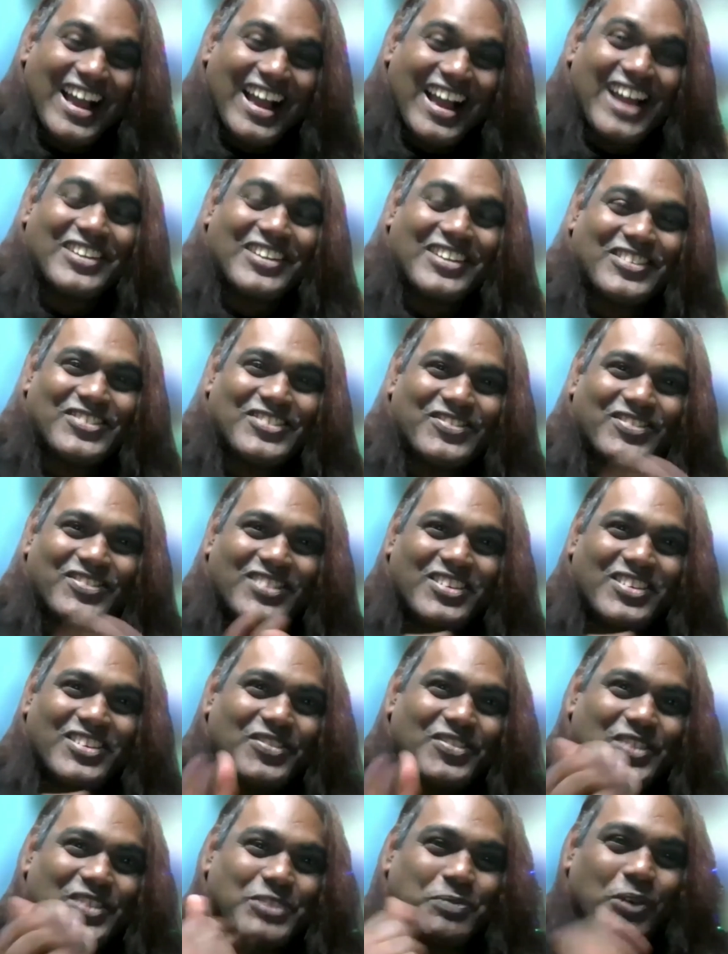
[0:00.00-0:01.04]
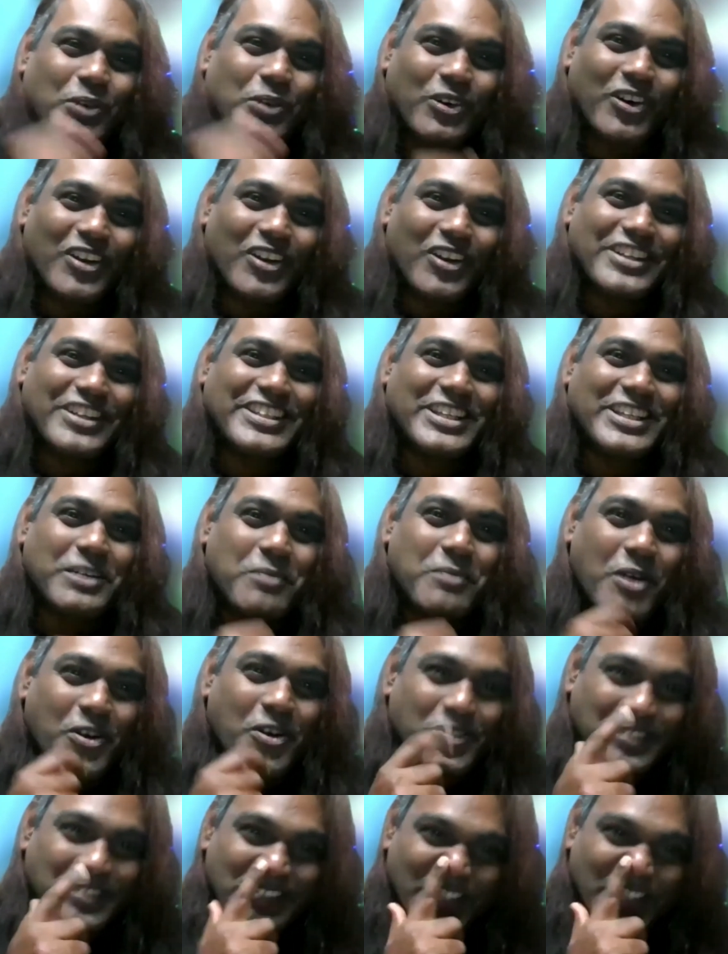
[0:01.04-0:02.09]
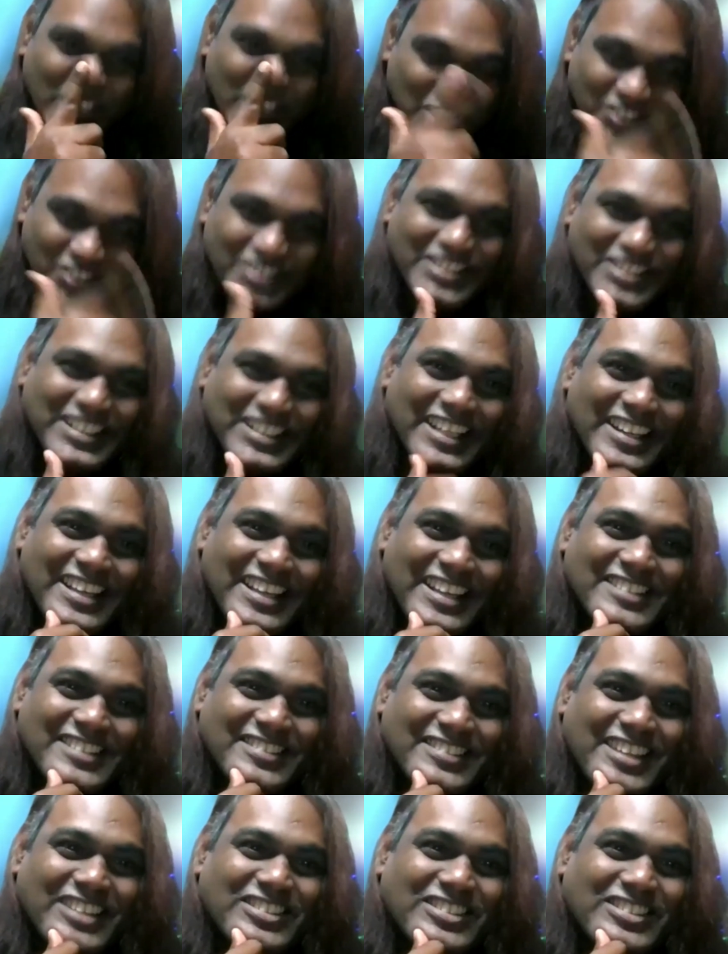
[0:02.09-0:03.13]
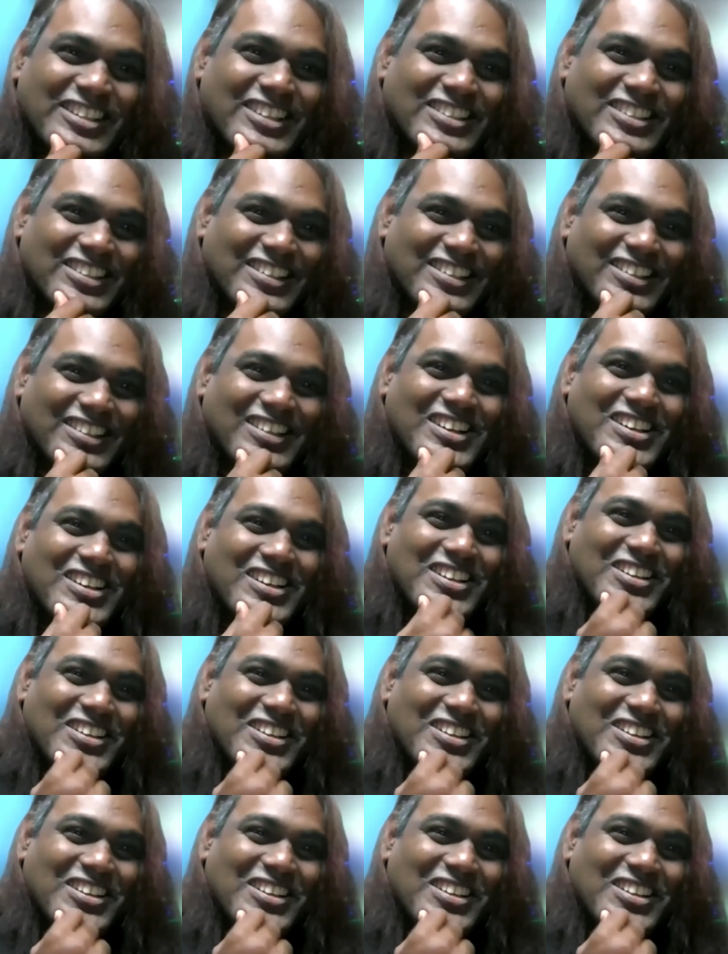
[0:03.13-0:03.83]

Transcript: And we spoke already about the new singer, Eli Santana.